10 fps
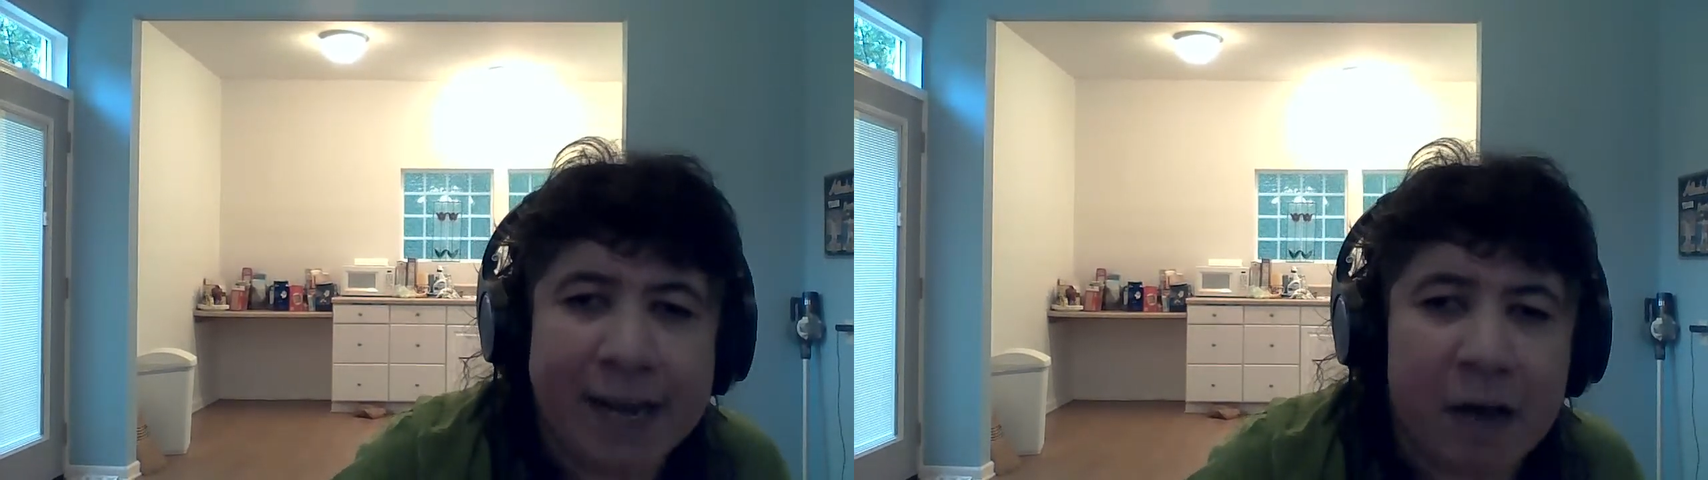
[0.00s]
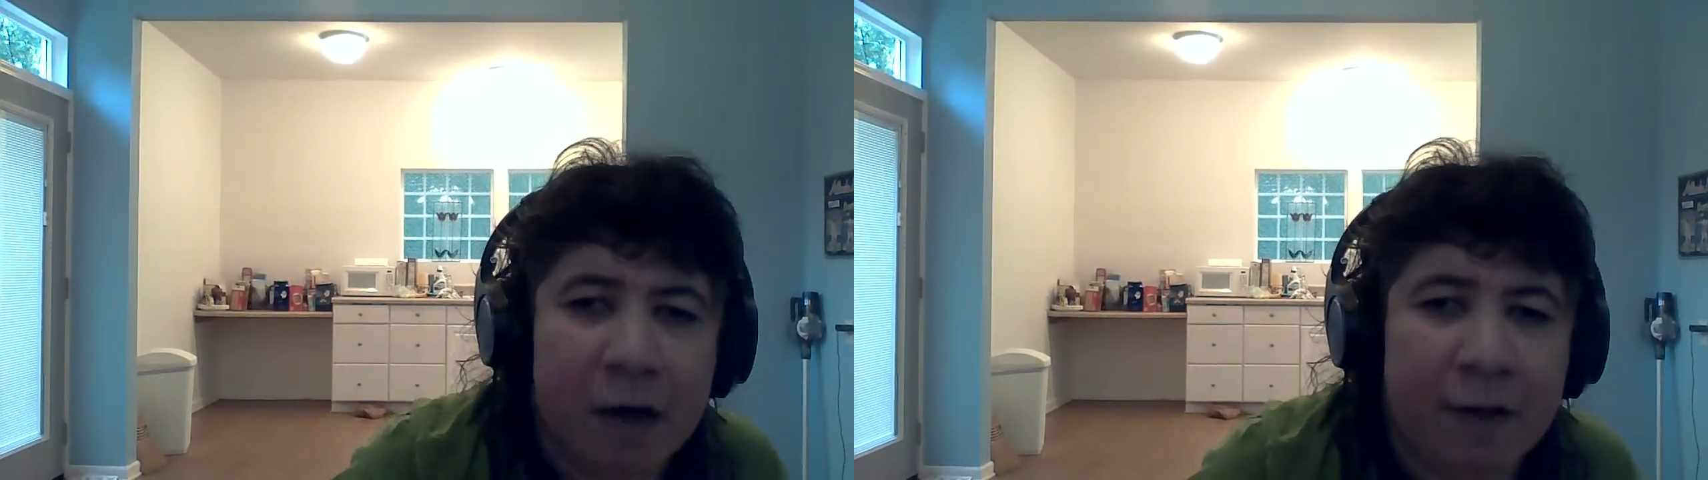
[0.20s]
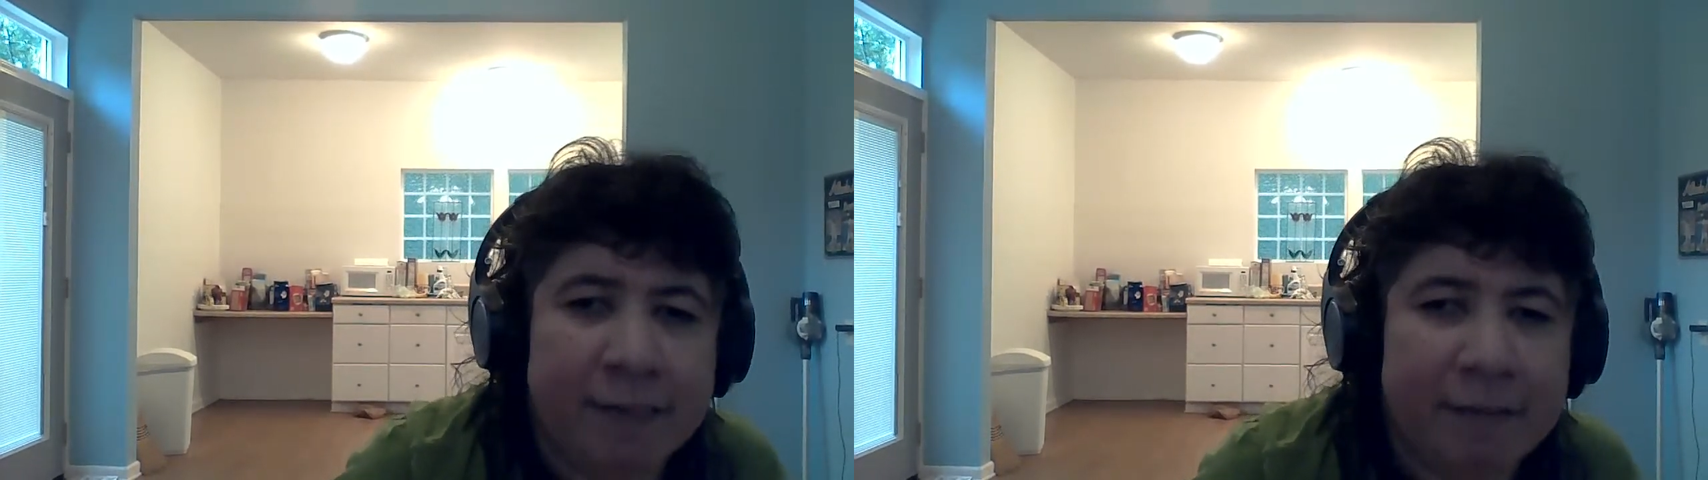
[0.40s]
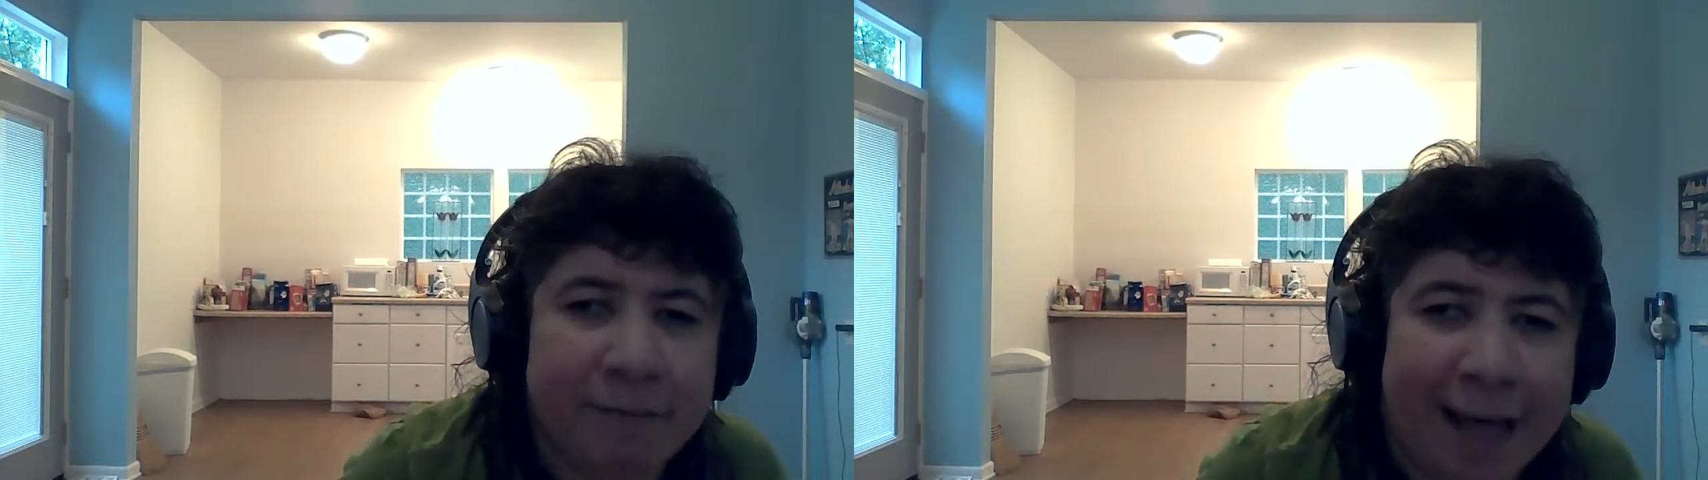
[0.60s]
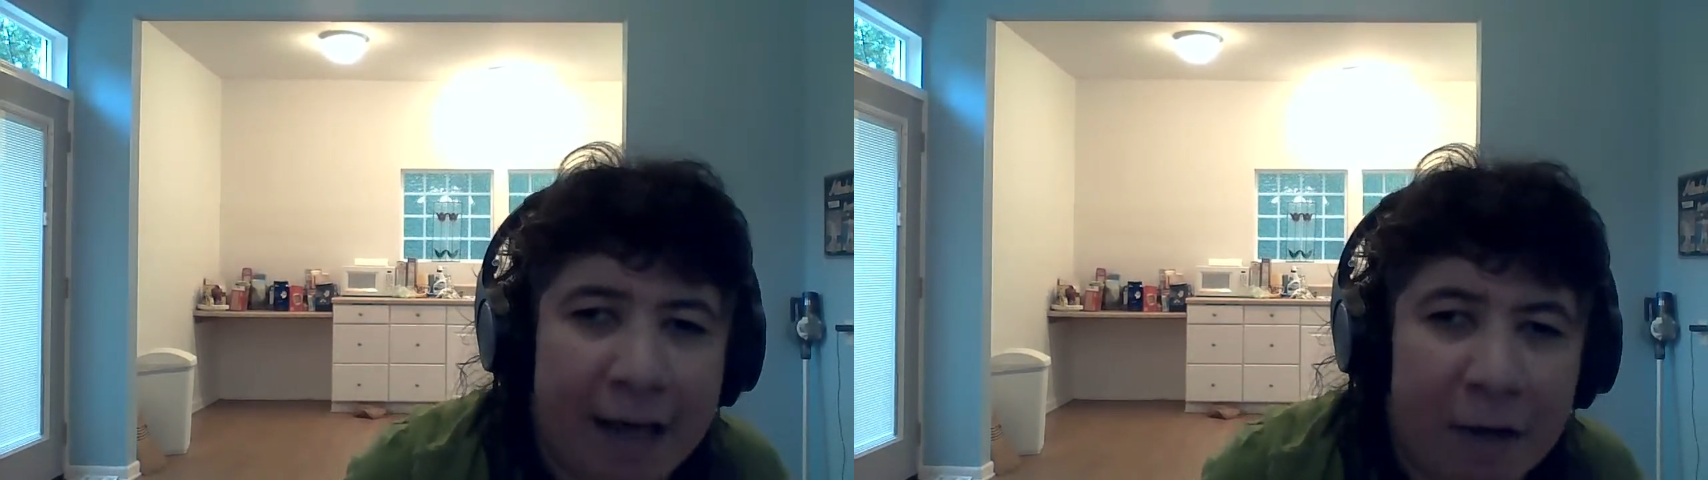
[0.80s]
called The
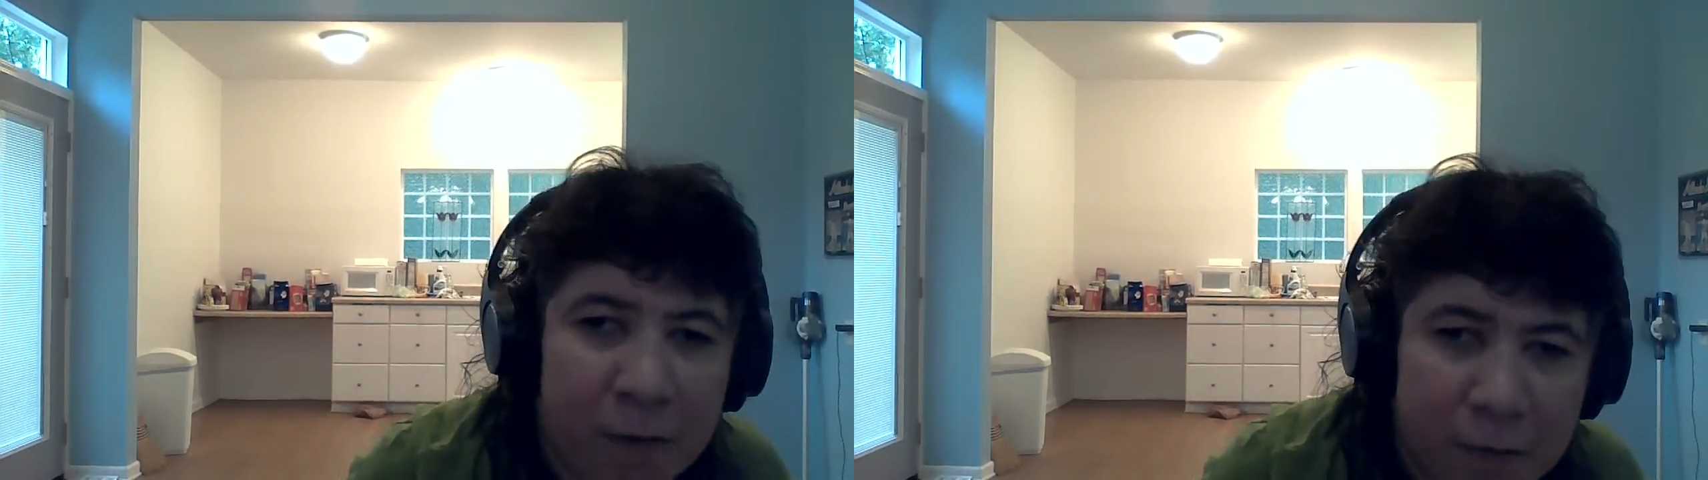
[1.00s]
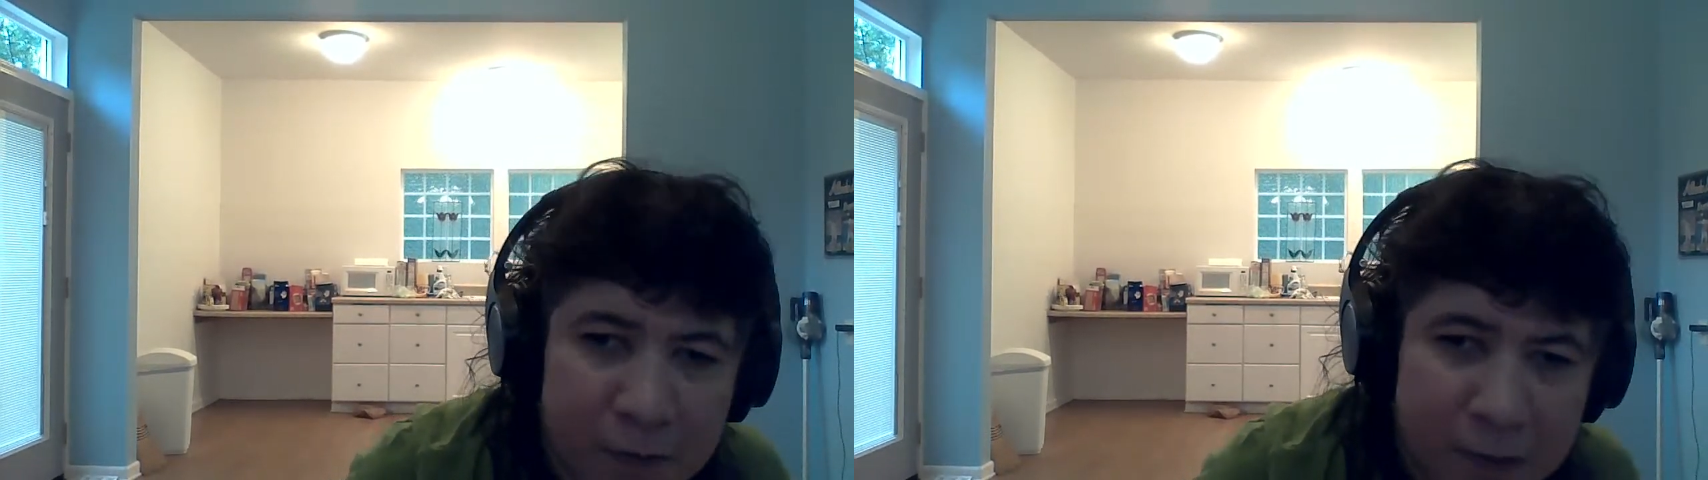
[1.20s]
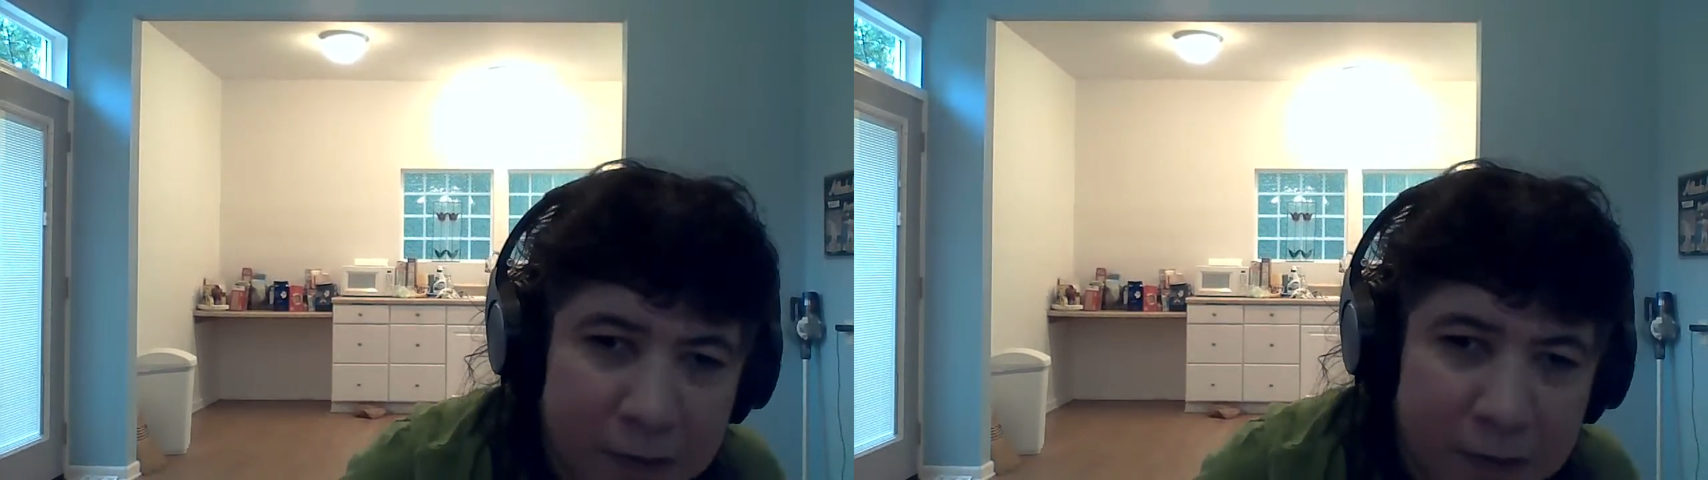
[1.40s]
Vow.